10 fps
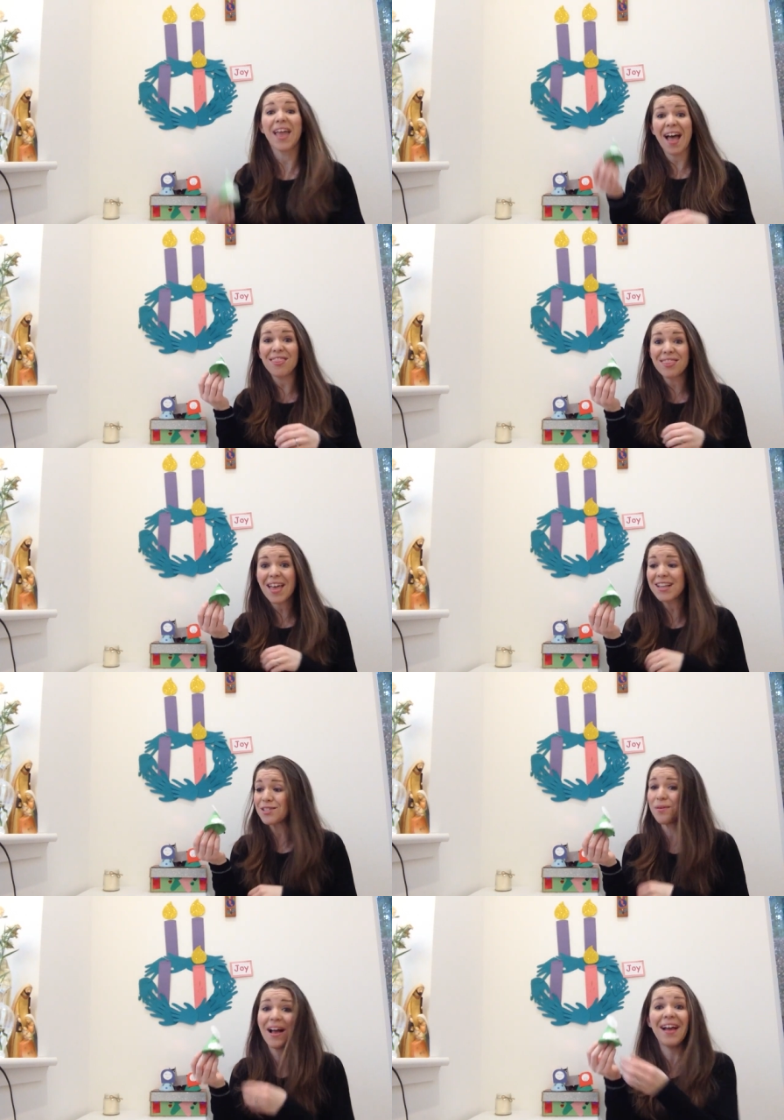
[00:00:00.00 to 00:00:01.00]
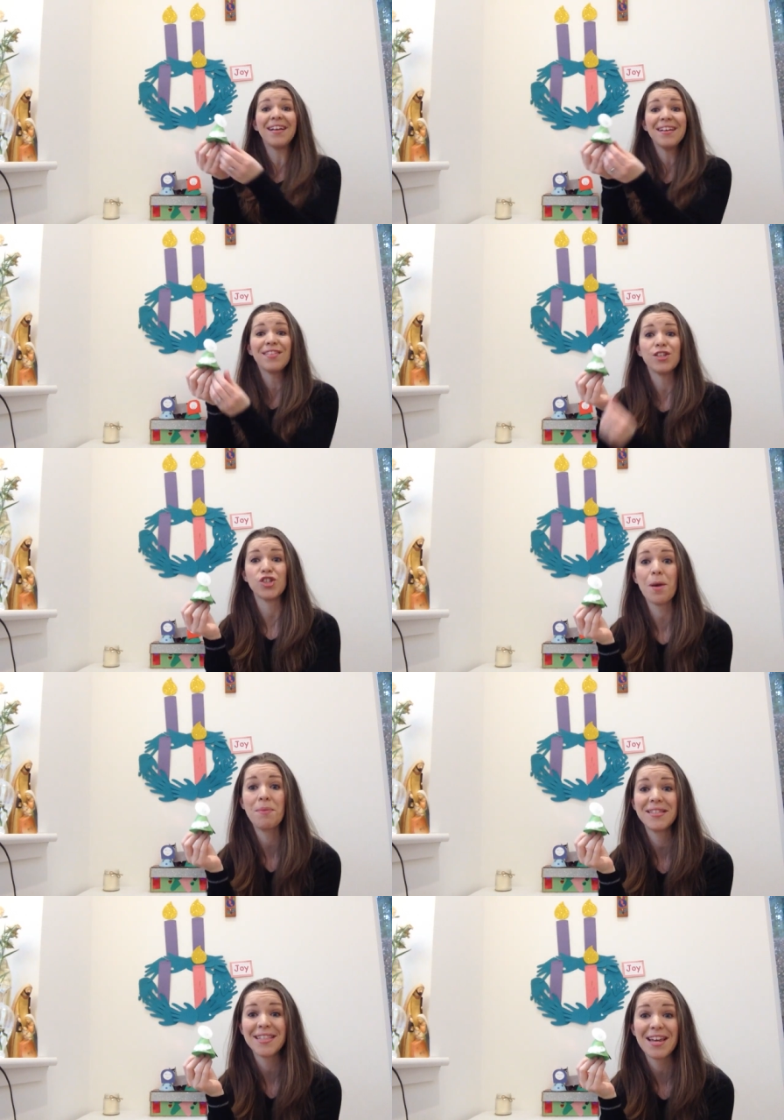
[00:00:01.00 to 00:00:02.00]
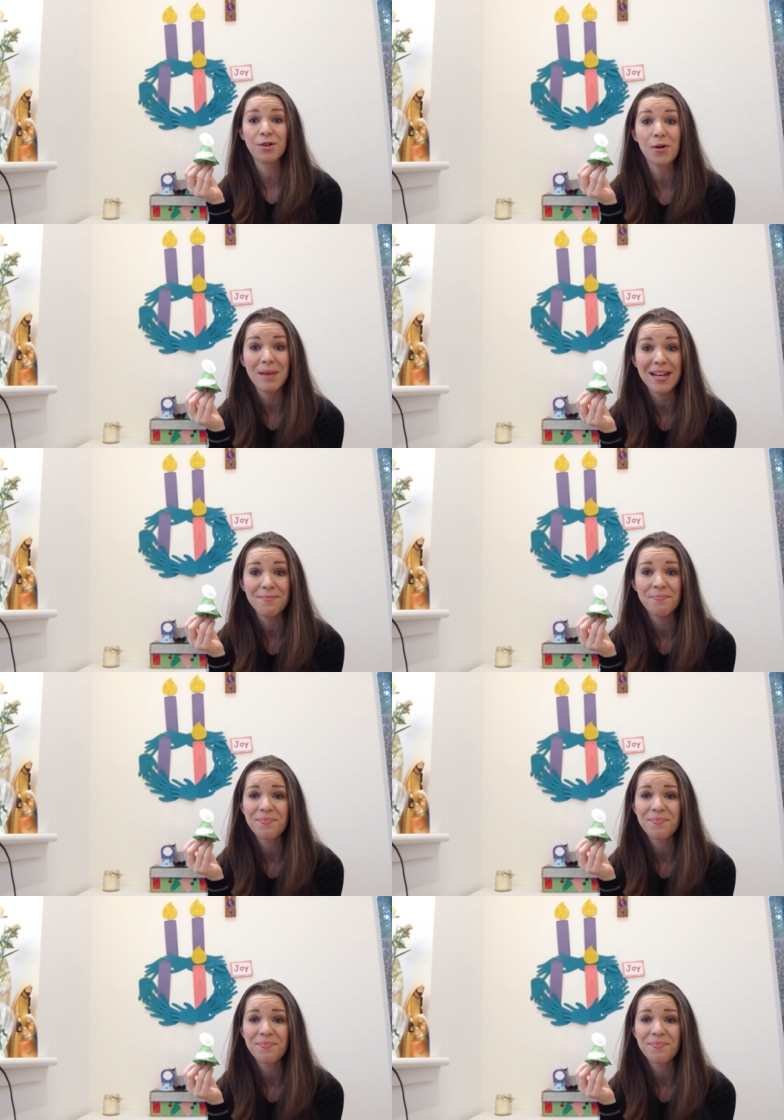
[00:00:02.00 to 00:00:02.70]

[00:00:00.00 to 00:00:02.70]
And that's where the shepherds then come in,